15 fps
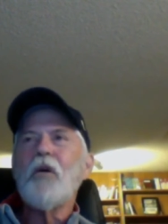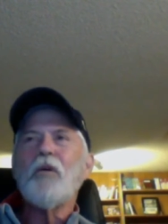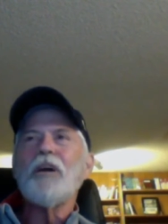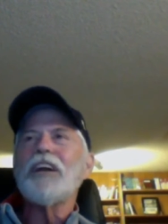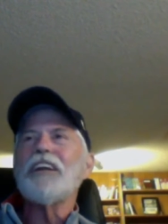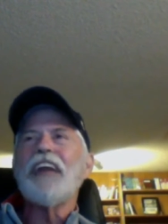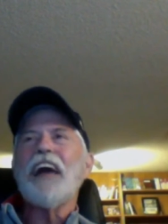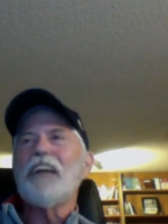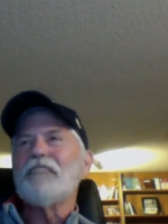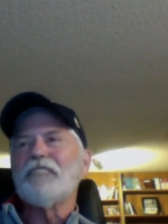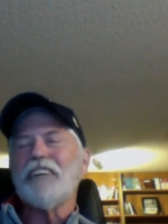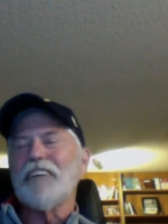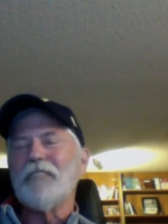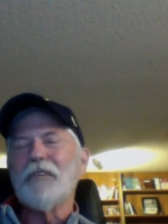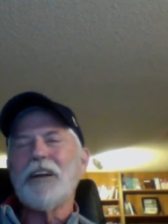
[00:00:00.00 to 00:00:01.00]
We didn't have
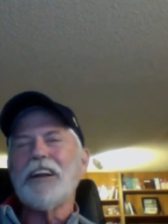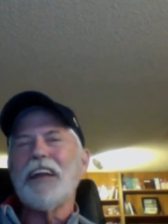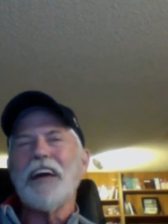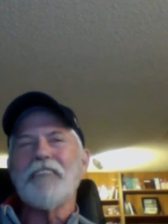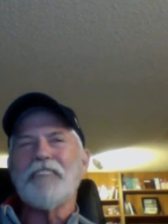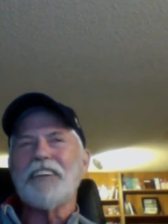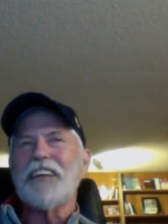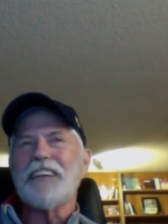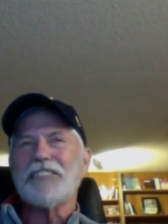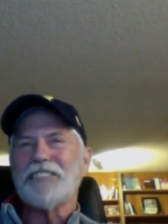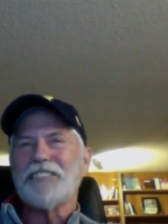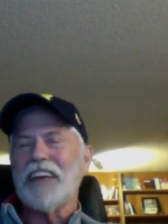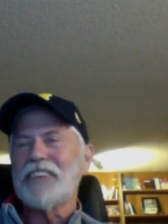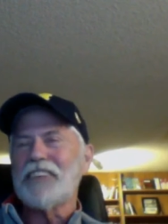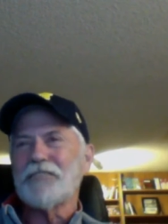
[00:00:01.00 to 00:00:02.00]
the
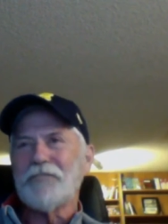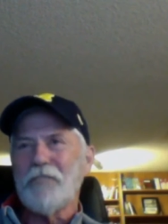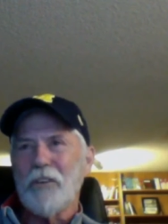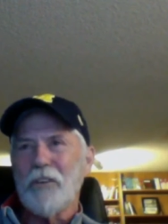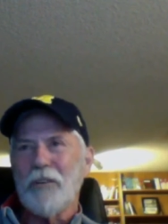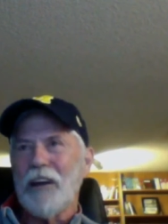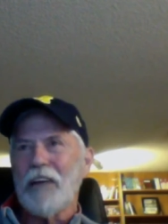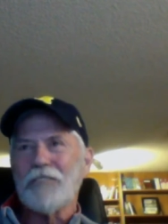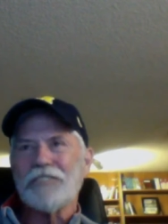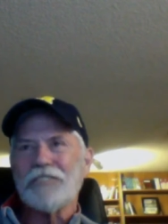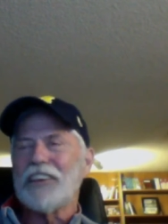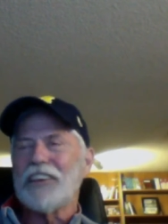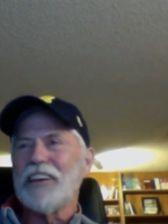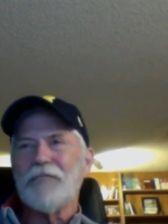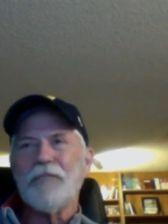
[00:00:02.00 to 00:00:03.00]
designation for it when I was a
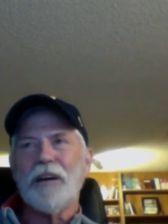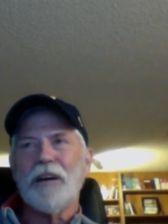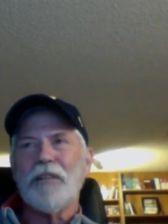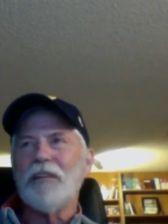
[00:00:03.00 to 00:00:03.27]
kid, but